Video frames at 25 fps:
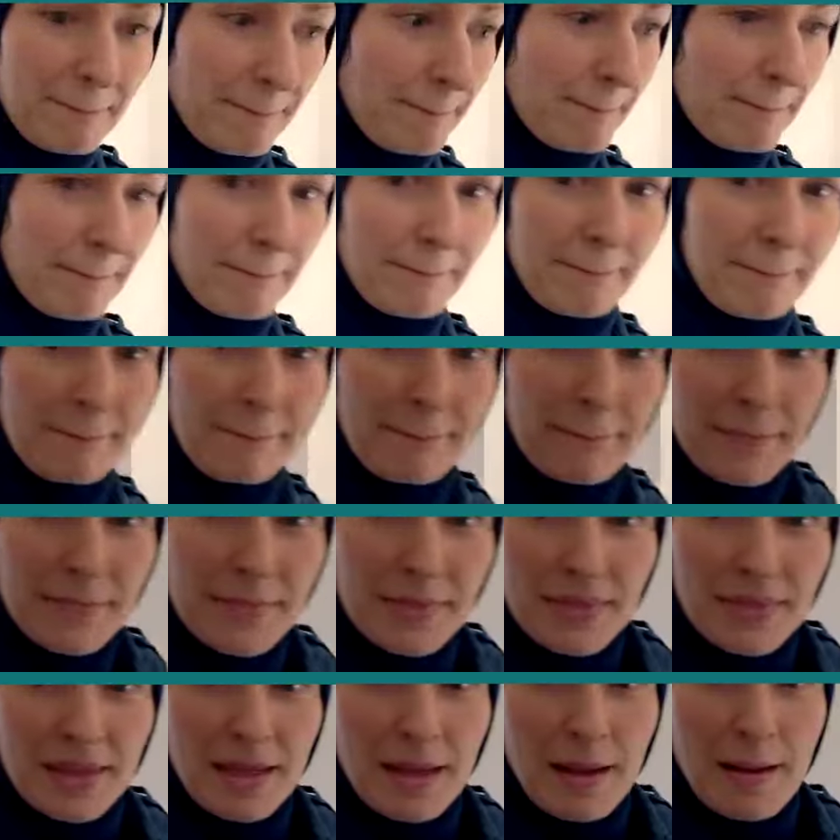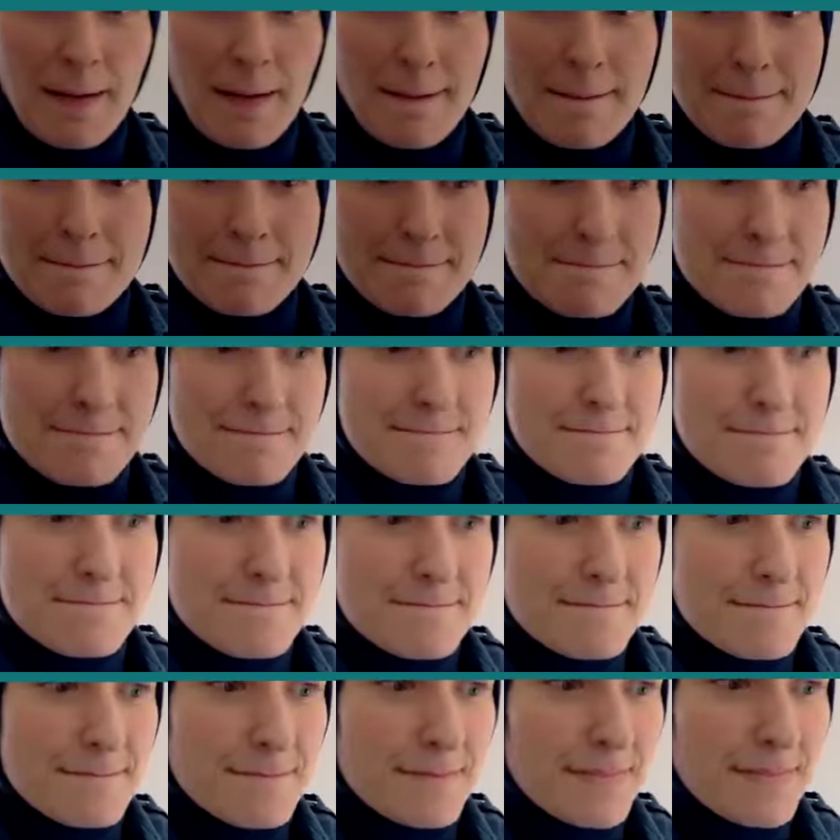it's important to make the
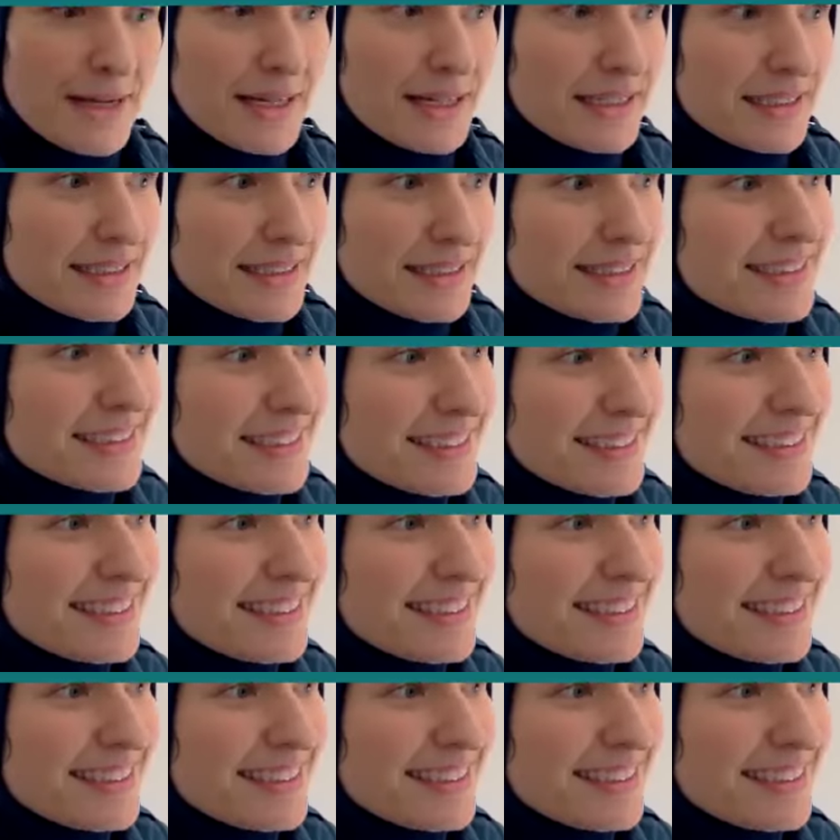intentions. And that's